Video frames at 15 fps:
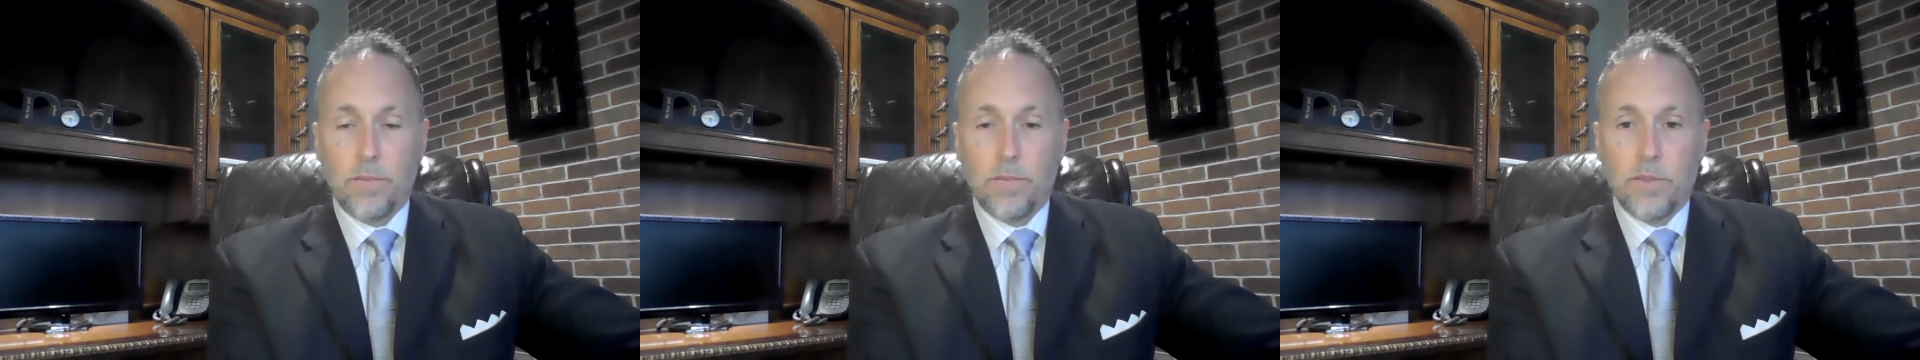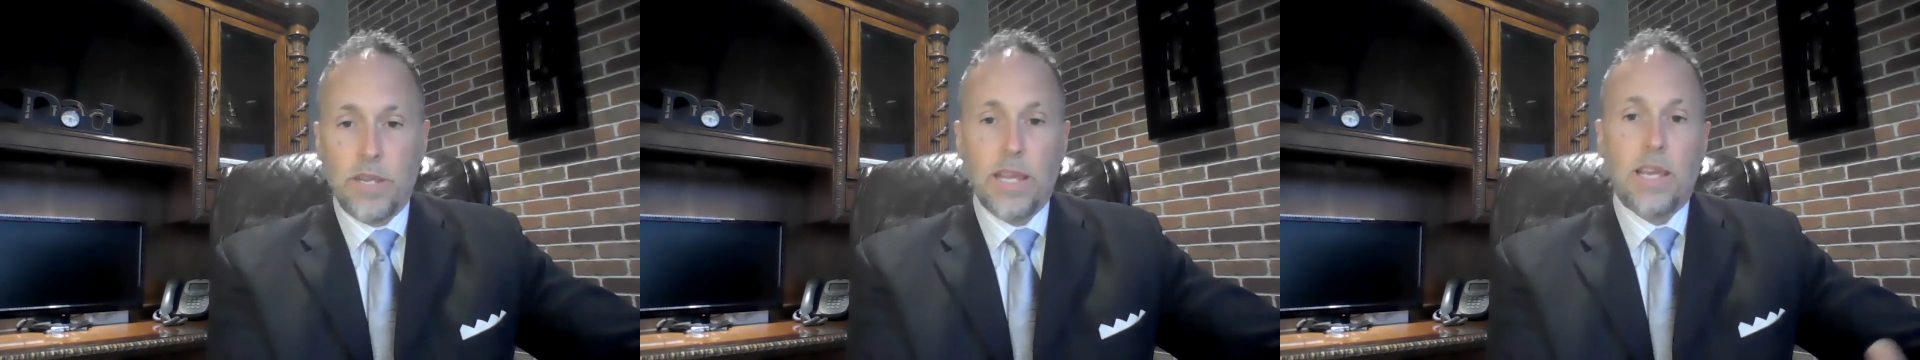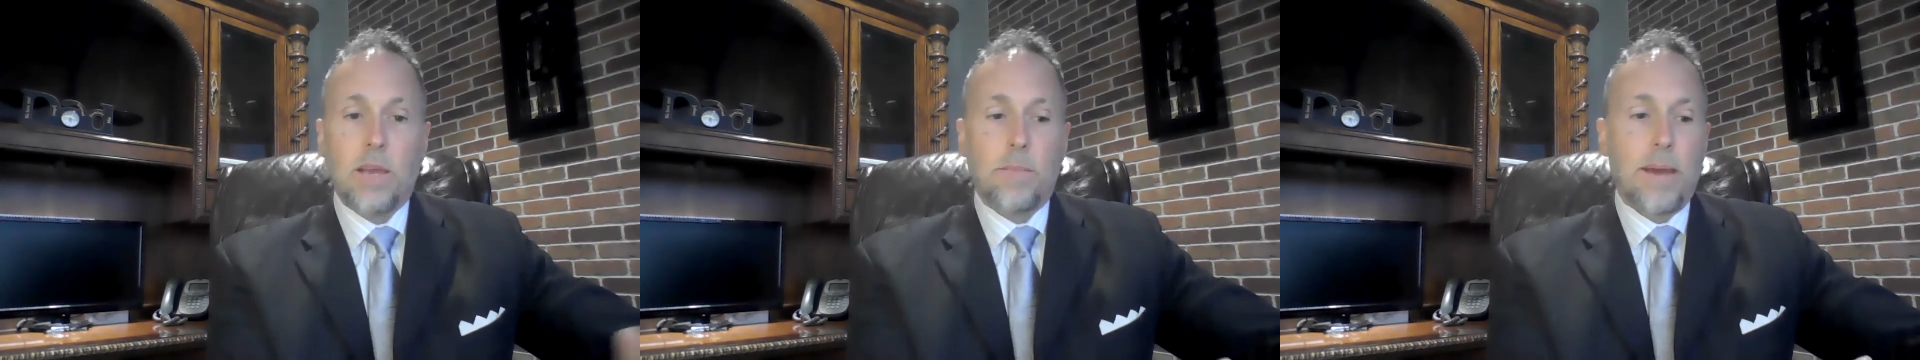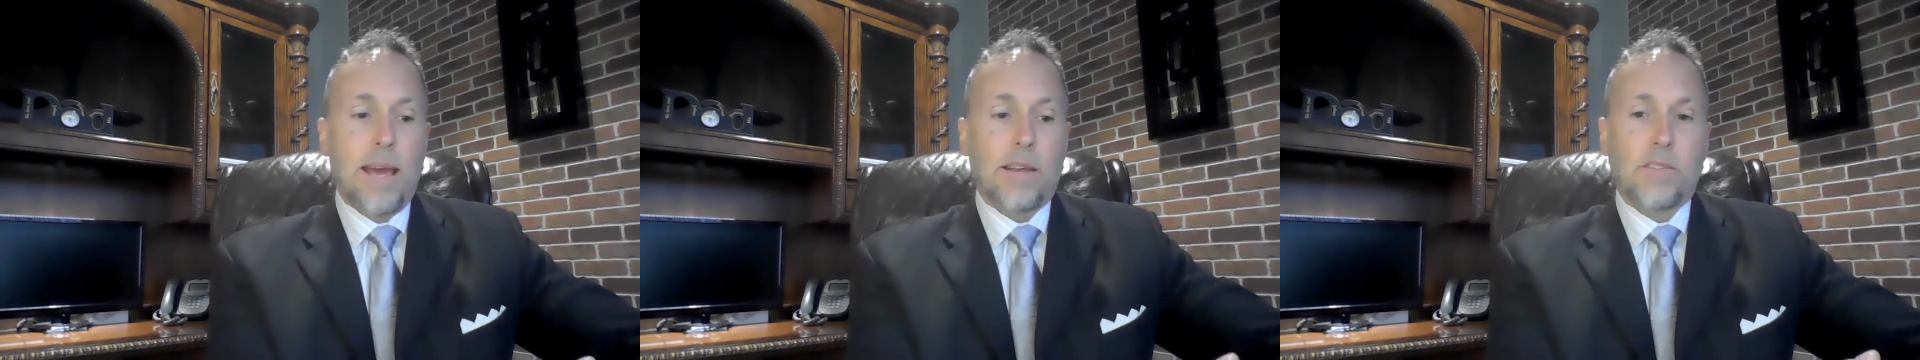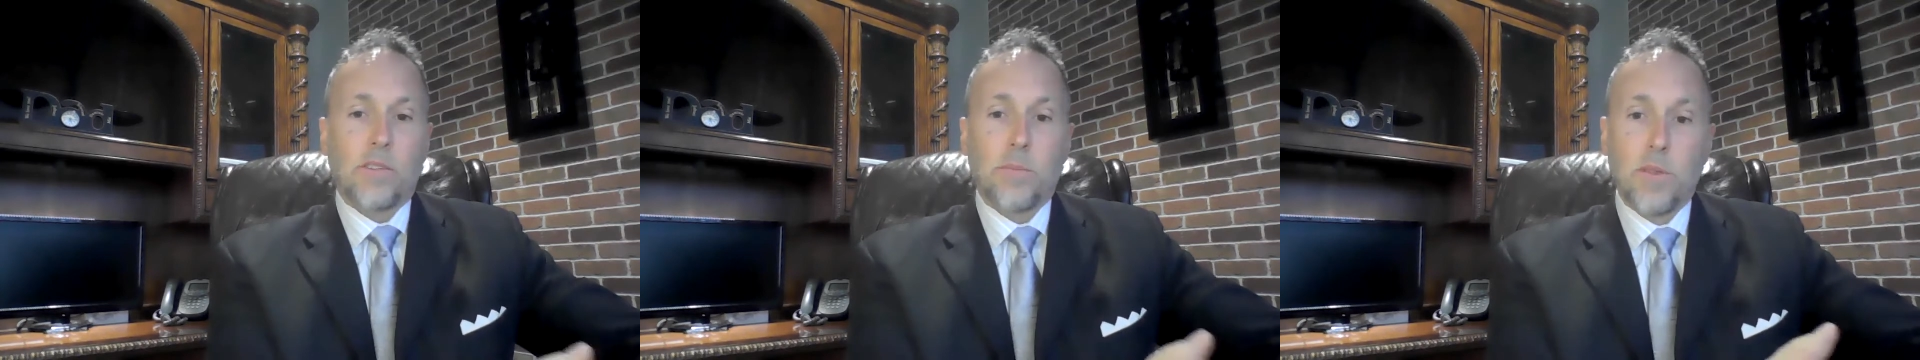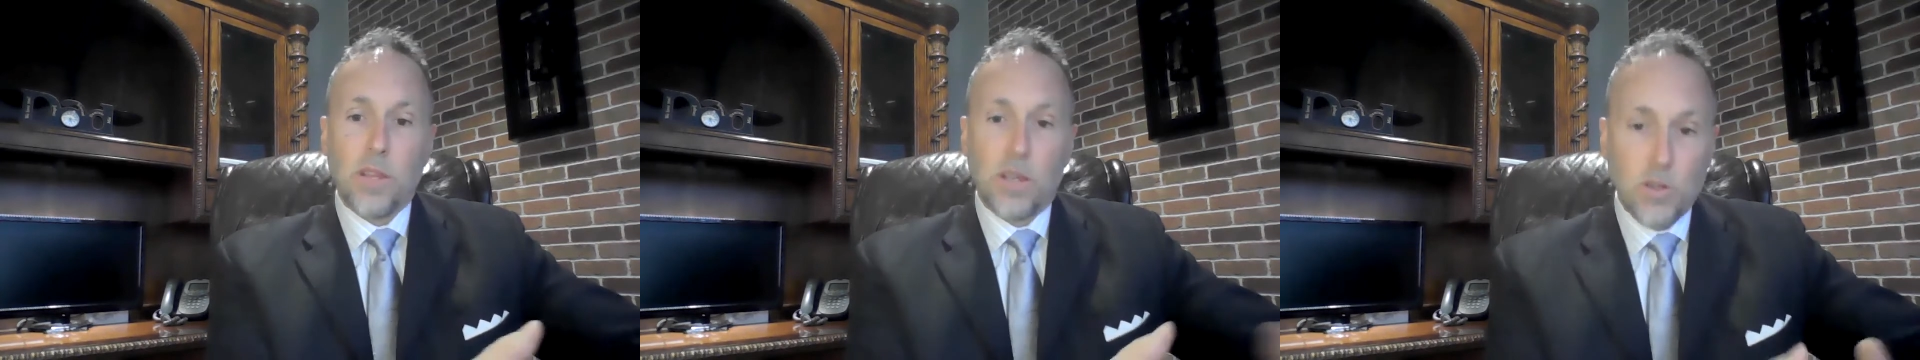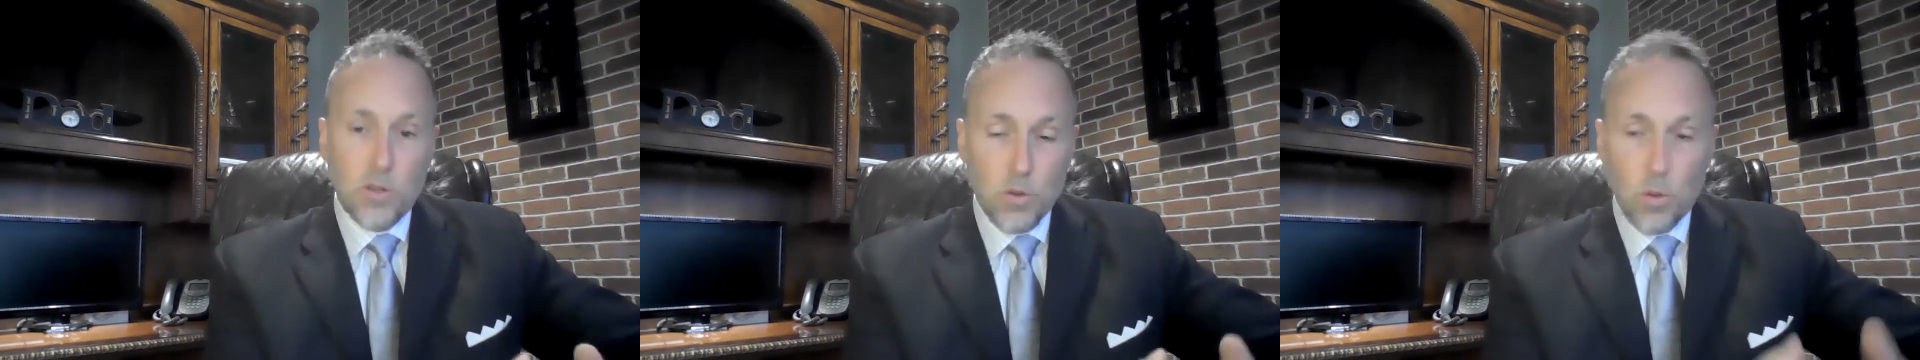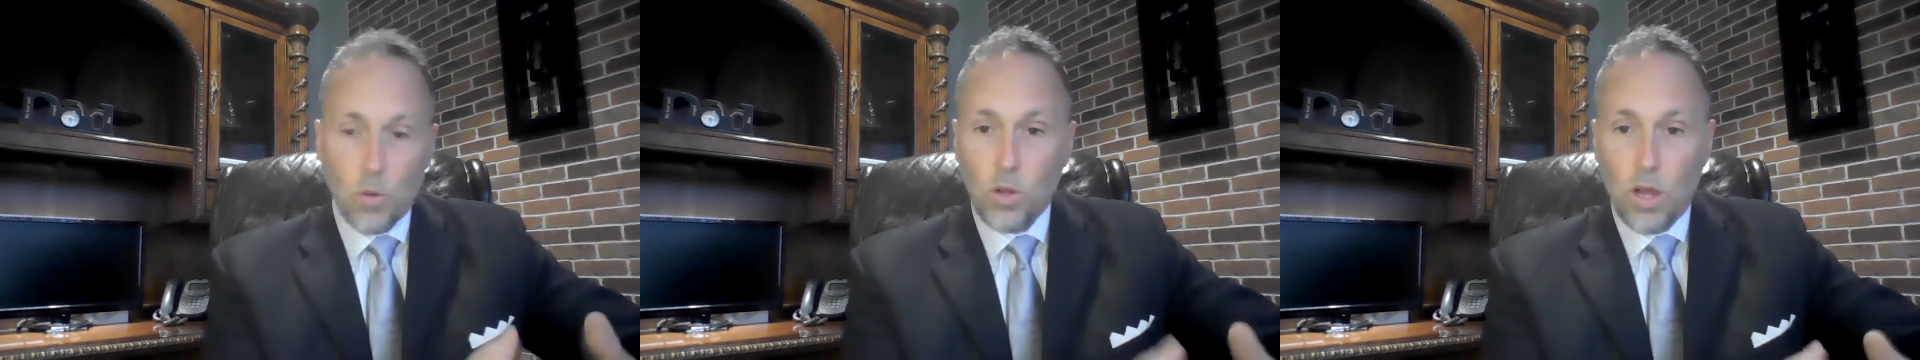taking back some of the
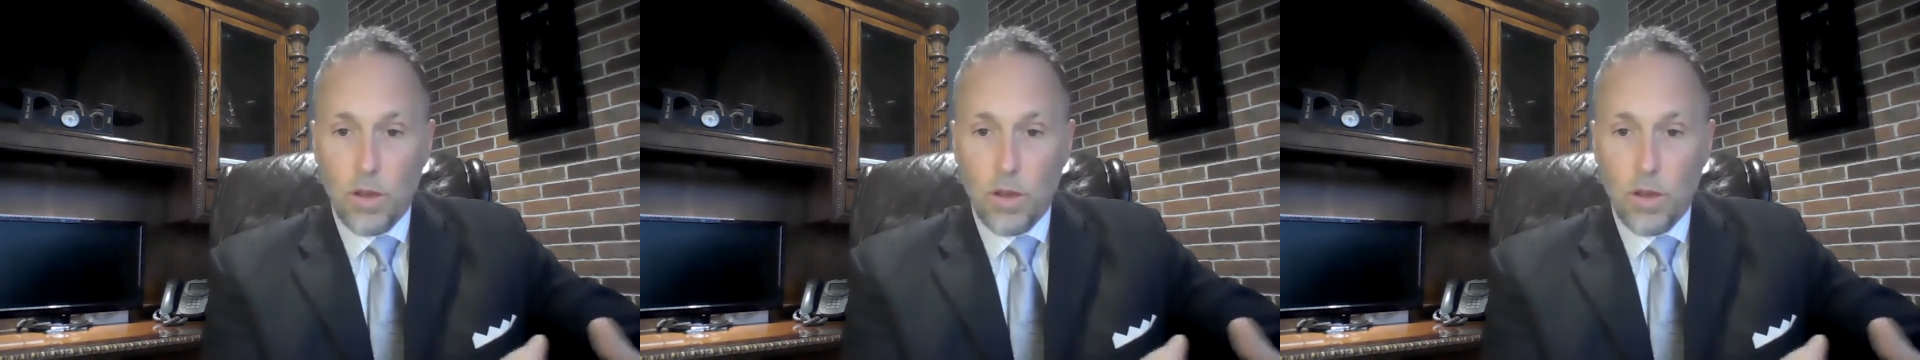control